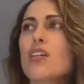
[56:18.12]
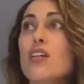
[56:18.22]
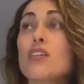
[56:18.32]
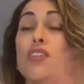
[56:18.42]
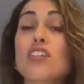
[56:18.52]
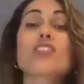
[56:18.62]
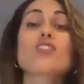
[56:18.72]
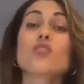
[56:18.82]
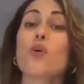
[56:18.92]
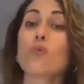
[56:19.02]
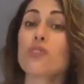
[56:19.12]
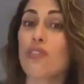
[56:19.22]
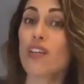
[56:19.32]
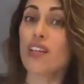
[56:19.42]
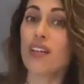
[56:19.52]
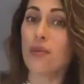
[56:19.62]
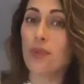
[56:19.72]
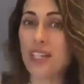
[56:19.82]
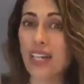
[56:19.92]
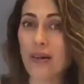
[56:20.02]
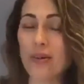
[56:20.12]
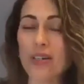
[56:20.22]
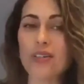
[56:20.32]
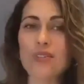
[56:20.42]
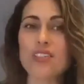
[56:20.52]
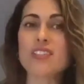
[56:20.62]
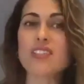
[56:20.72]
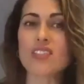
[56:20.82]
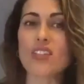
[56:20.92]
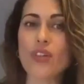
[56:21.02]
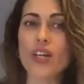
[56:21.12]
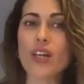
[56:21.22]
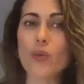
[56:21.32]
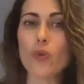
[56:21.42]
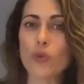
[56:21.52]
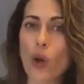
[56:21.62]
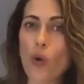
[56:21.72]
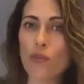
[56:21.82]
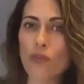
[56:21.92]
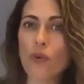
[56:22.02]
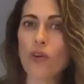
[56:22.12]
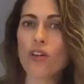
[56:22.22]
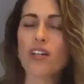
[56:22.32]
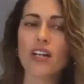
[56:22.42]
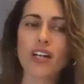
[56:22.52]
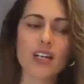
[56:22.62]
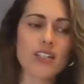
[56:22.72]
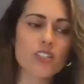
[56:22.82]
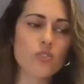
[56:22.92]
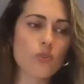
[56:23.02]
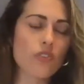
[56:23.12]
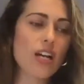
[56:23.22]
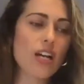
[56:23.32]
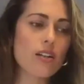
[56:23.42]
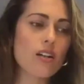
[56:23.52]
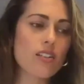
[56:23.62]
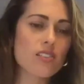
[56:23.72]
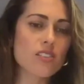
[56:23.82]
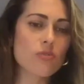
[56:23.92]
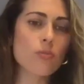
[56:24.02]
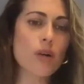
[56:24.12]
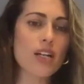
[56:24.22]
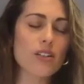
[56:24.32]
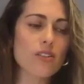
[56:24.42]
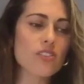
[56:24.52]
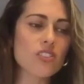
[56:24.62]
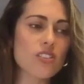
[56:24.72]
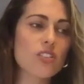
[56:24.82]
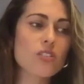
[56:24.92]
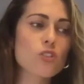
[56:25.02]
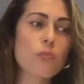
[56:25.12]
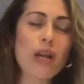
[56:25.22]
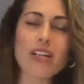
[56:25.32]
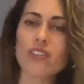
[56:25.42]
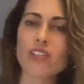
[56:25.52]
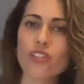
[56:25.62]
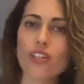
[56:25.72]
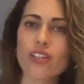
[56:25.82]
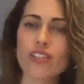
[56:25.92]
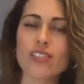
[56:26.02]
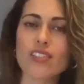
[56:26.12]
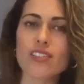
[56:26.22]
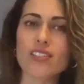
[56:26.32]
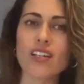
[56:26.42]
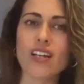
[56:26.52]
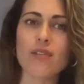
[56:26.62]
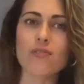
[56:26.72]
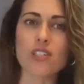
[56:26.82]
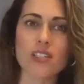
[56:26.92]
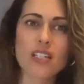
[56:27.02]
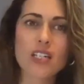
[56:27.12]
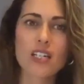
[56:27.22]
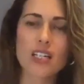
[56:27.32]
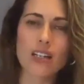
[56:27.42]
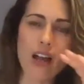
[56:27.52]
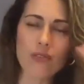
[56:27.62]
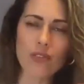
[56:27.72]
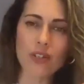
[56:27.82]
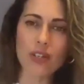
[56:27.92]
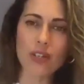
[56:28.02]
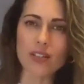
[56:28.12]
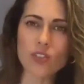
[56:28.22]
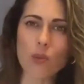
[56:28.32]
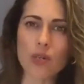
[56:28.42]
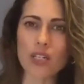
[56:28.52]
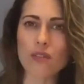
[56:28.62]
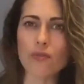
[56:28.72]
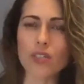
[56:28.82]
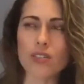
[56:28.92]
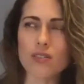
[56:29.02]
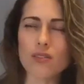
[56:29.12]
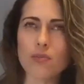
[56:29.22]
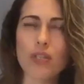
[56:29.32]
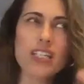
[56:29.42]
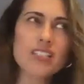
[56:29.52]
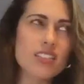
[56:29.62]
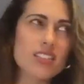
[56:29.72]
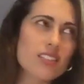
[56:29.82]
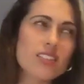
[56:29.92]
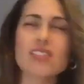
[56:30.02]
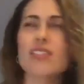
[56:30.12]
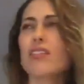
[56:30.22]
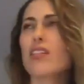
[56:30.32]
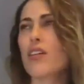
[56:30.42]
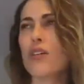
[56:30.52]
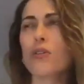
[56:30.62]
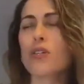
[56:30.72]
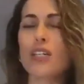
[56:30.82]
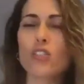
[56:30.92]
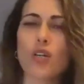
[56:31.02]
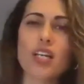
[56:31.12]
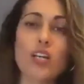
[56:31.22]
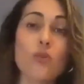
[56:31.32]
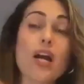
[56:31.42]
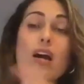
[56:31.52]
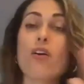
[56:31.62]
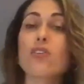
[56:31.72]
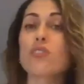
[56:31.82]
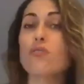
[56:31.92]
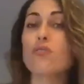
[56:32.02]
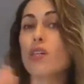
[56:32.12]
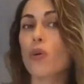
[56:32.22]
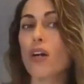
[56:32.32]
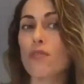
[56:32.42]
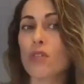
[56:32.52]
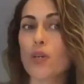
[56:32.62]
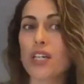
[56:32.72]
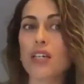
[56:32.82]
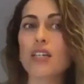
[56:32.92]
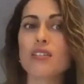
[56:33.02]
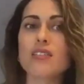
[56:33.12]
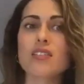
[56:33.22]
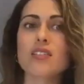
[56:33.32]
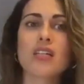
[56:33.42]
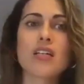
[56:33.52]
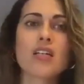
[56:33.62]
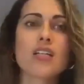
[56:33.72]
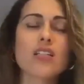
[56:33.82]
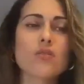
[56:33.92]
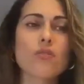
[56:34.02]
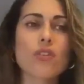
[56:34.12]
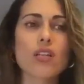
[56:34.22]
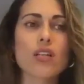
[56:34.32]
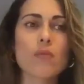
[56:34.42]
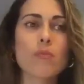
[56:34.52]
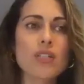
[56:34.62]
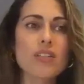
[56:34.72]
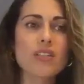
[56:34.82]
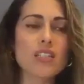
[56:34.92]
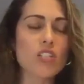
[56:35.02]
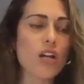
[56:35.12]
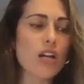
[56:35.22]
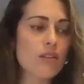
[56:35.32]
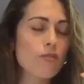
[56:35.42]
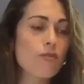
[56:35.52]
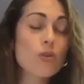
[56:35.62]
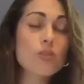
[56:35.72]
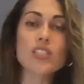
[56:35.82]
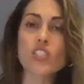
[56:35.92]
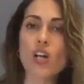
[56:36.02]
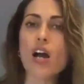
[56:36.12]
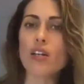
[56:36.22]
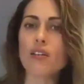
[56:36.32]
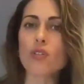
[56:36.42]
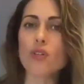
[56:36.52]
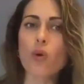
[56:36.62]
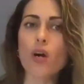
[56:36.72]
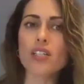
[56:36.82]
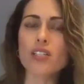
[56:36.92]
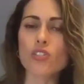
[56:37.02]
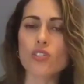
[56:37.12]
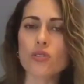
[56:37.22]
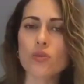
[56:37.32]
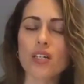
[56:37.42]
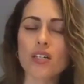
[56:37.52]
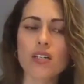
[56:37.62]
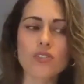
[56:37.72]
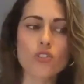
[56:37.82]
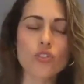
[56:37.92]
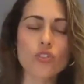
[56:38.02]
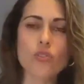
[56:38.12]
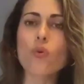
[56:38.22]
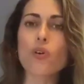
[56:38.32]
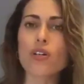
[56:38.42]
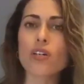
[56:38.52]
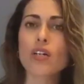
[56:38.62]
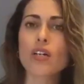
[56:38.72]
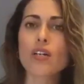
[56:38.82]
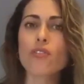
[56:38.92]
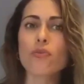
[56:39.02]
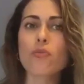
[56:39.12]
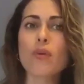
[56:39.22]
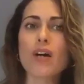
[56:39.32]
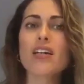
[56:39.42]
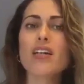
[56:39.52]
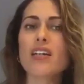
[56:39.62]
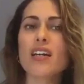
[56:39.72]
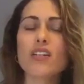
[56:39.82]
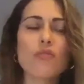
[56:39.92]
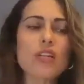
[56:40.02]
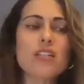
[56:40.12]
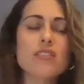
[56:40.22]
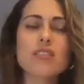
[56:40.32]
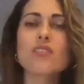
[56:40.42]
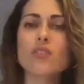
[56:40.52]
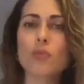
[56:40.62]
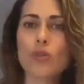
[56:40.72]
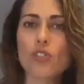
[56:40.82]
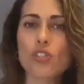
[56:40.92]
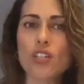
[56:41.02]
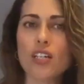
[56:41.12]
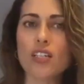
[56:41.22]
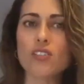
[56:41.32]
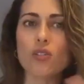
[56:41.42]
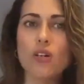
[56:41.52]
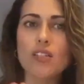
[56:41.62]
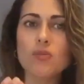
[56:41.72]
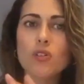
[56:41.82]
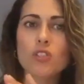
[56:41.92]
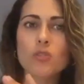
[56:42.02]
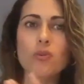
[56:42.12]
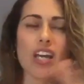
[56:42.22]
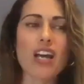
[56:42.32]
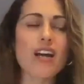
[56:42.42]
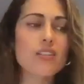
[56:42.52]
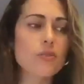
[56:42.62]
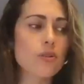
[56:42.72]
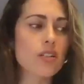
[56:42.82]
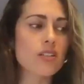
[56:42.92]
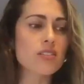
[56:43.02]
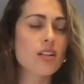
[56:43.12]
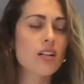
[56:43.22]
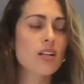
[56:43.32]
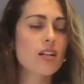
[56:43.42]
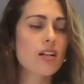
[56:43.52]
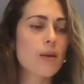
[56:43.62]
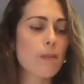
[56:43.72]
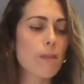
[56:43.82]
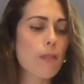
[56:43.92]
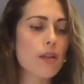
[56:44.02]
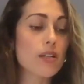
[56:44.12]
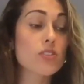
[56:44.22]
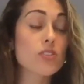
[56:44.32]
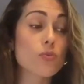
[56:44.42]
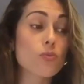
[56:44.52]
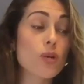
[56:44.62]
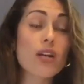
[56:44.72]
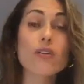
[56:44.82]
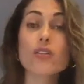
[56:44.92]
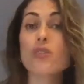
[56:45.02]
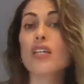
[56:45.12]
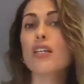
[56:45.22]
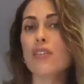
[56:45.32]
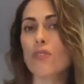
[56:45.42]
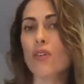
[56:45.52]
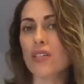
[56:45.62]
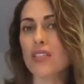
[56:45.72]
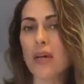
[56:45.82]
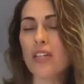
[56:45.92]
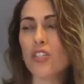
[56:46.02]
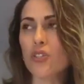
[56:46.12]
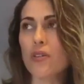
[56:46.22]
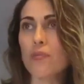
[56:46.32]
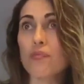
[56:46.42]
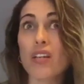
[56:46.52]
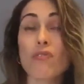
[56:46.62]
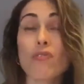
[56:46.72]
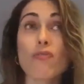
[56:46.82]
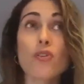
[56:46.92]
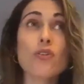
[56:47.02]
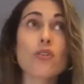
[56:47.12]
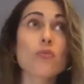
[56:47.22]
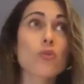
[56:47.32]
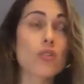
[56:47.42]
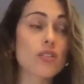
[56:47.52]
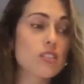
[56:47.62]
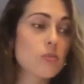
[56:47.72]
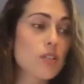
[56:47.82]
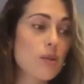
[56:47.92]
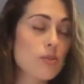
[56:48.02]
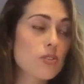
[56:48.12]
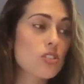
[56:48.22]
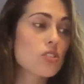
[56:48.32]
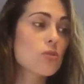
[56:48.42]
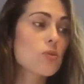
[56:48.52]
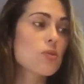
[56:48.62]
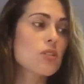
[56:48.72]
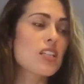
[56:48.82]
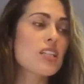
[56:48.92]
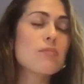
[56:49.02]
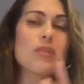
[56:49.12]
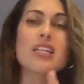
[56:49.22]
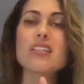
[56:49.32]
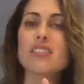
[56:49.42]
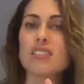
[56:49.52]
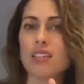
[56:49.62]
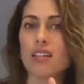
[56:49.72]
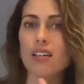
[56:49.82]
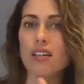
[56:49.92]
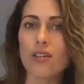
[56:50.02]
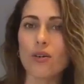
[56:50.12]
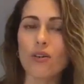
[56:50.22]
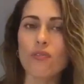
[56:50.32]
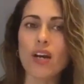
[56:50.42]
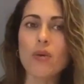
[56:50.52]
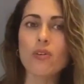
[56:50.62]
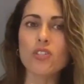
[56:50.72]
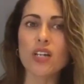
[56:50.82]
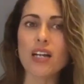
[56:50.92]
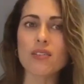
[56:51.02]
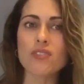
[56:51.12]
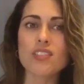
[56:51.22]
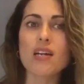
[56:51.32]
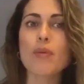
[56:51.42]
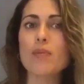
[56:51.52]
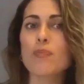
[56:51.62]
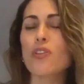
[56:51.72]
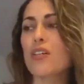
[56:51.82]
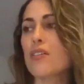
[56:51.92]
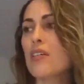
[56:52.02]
this is the only thing that we carry, or this is the thing that we're known for. And what that causes for buyers is a huge pain in the tuchus, as they have to navigate so many different places, and, you know, and try to get around and figure out where everyone is. And, you know, the ability to kind of fully stock, if you wanted to, a store through buying kind of in-season merchandise across multiple categories is rare, unique, and very special. And furthermore, to be able to do it with the immediacy. You know, if I were to kind of sum up the